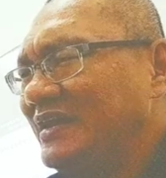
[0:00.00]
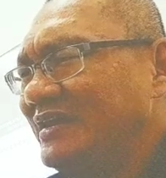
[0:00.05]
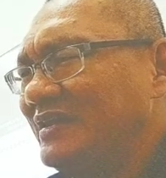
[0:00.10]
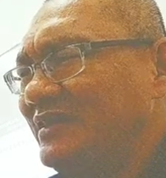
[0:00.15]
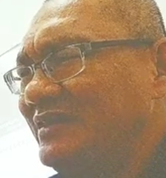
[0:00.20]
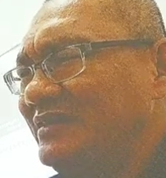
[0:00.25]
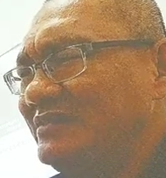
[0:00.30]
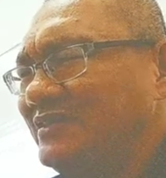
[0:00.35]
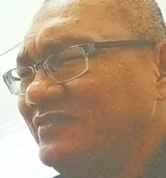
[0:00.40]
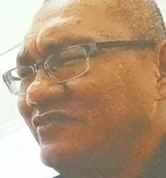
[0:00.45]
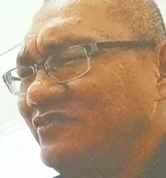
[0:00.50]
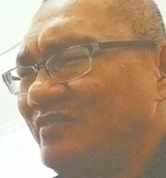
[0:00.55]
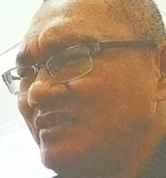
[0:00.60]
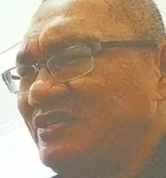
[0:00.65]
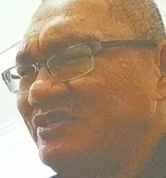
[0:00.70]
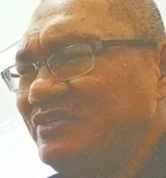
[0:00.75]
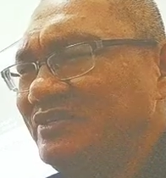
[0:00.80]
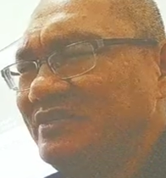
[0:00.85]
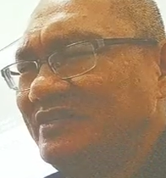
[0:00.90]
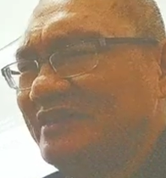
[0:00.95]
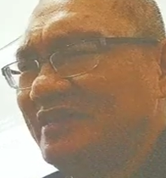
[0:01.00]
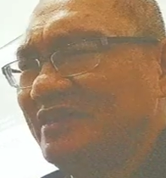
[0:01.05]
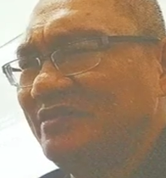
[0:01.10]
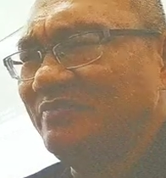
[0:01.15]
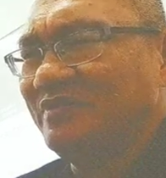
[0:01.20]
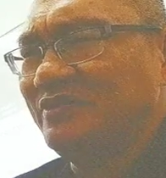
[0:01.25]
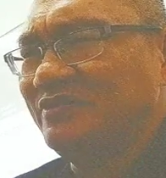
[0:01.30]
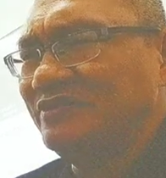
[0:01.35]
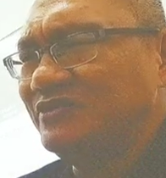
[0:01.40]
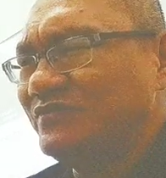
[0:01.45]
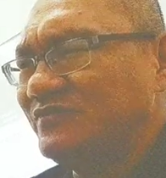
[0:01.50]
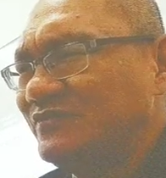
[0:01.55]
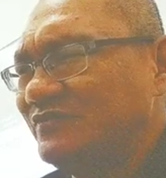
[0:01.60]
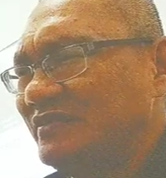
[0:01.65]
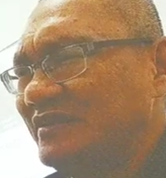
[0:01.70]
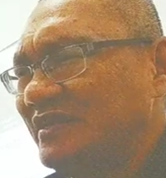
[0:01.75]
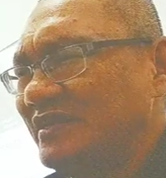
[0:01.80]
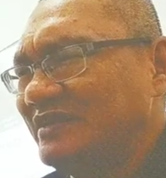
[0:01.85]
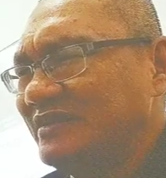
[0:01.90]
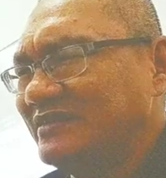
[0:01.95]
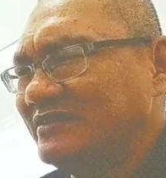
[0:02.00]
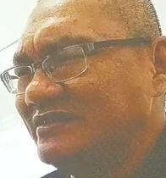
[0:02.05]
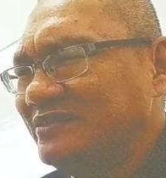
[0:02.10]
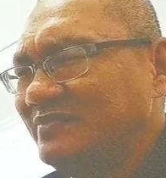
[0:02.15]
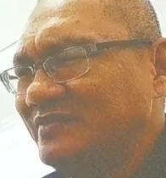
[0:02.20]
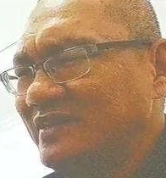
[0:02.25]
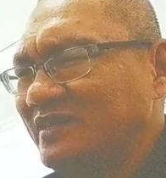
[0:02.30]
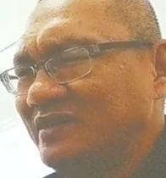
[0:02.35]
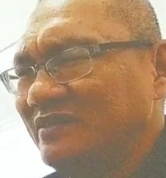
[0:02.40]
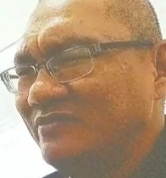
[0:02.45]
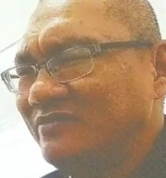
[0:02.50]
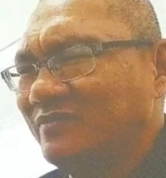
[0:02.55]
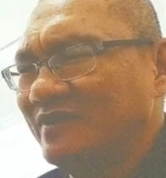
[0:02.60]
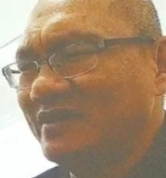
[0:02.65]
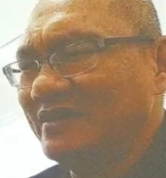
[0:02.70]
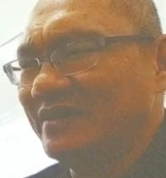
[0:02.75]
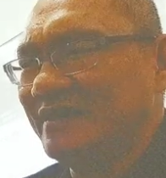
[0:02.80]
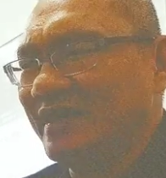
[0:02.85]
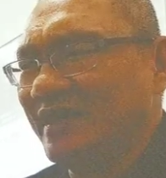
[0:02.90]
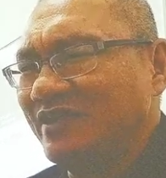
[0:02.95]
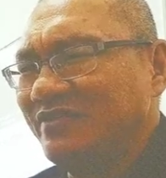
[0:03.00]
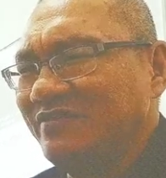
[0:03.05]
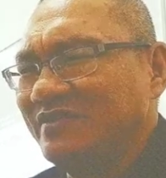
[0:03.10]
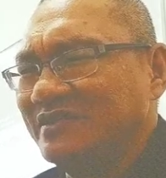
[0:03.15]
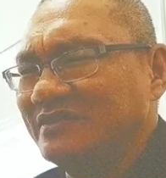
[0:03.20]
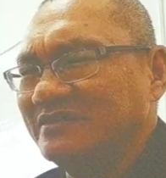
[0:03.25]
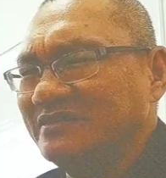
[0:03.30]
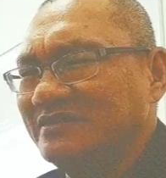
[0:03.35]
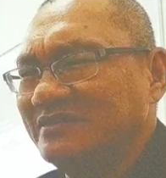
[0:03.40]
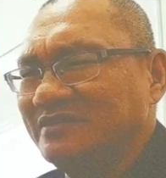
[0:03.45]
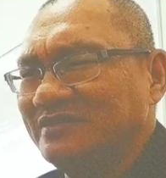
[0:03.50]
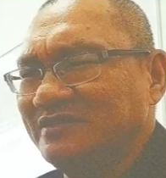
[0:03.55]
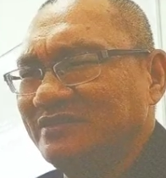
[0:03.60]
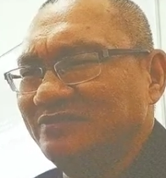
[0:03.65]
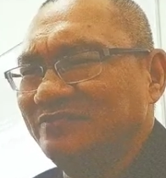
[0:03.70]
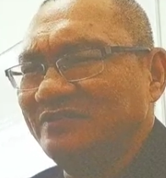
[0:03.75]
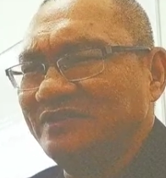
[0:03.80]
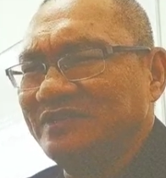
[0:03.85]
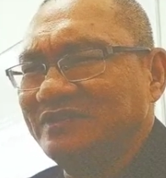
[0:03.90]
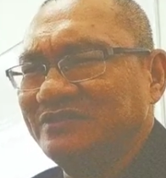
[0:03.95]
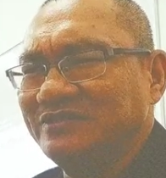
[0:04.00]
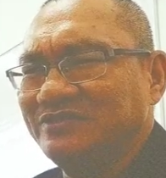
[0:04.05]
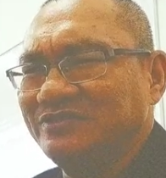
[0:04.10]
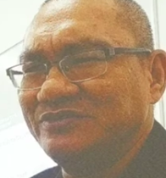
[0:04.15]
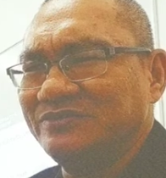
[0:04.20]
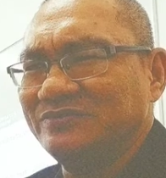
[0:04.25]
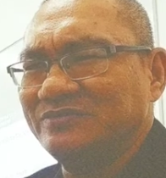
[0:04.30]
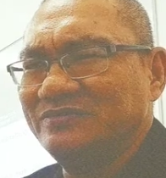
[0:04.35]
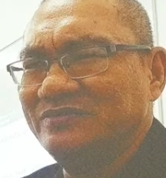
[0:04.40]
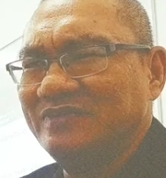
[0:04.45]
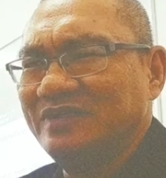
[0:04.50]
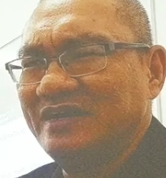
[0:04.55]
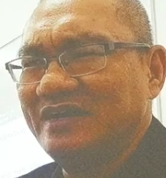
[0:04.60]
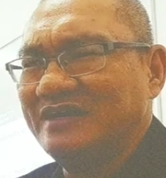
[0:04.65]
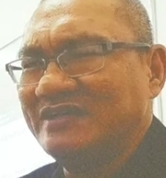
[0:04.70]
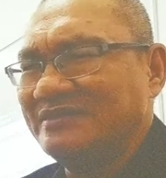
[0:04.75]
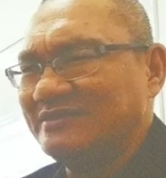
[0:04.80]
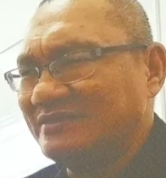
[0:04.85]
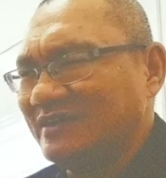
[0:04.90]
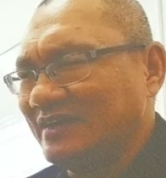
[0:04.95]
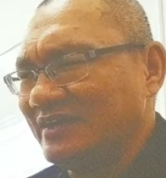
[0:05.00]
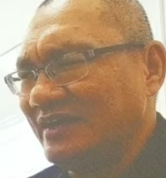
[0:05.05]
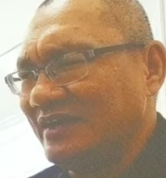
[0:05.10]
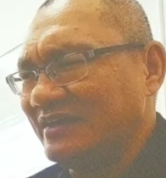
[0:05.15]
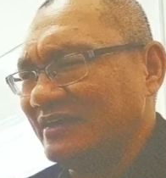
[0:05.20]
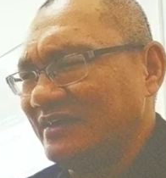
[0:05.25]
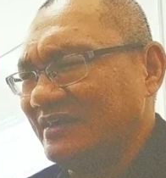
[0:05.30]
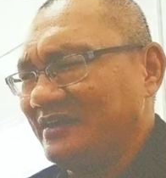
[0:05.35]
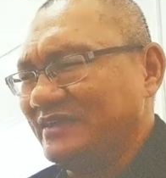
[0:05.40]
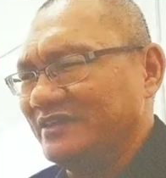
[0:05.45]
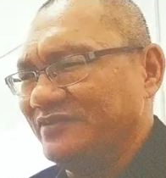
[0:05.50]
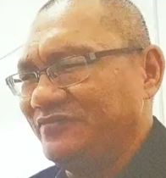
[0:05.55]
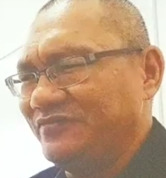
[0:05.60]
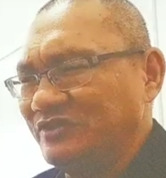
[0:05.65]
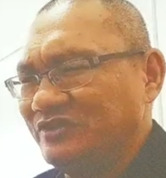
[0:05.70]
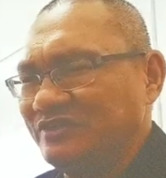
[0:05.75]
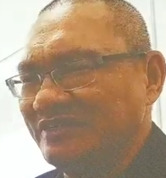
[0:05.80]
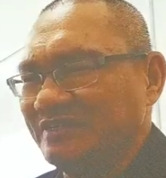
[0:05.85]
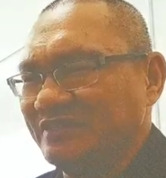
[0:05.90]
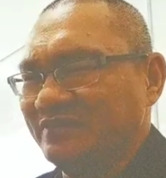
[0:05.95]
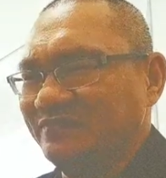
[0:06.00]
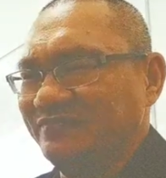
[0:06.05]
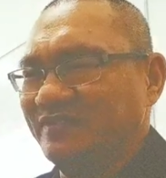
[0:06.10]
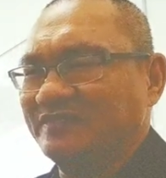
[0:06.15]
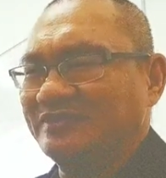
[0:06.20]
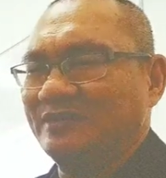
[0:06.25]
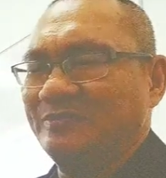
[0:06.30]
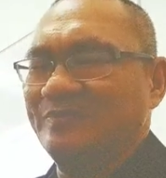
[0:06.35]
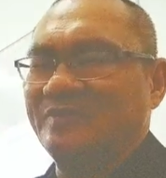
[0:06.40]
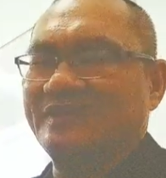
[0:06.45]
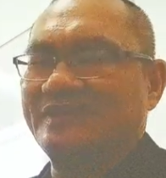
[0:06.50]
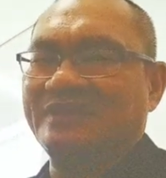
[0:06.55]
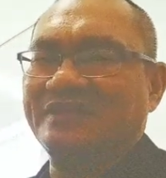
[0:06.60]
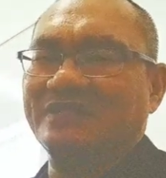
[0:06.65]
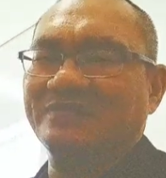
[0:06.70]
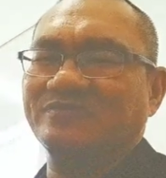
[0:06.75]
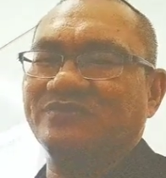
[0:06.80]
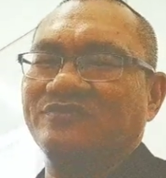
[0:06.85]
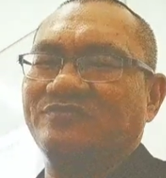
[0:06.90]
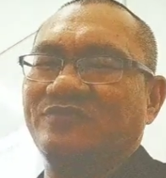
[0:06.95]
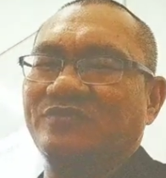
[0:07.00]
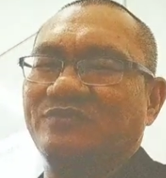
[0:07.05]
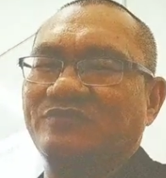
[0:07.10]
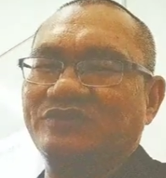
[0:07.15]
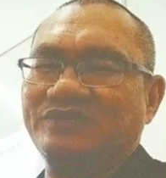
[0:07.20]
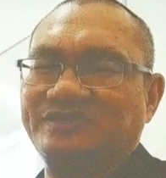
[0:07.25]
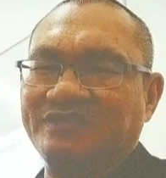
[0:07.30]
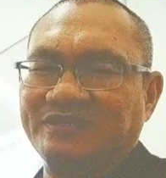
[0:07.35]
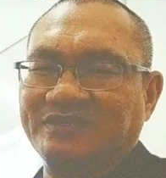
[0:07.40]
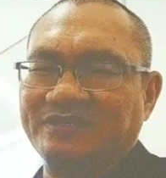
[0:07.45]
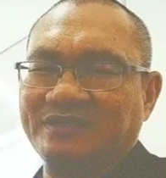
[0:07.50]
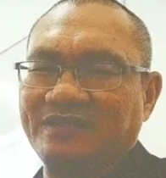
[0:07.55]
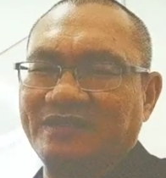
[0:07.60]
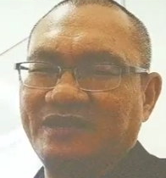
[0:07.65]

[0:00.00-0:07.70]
This information can be useful in determining what areas you need to target in the future. For example, in terms of promotion,